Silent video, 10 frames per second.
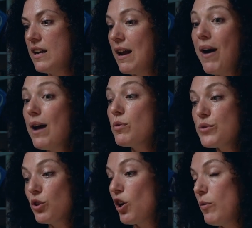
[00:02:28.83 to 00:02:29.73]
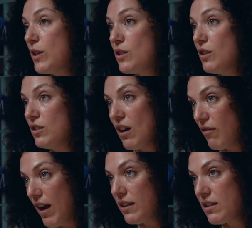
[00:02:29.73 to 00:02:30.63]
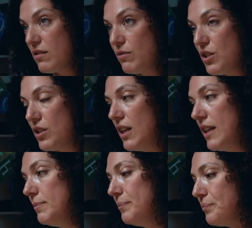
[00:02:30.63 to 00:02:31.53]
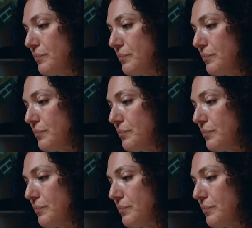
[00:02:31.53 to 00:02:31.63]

Now, I wasn't going to direct originally.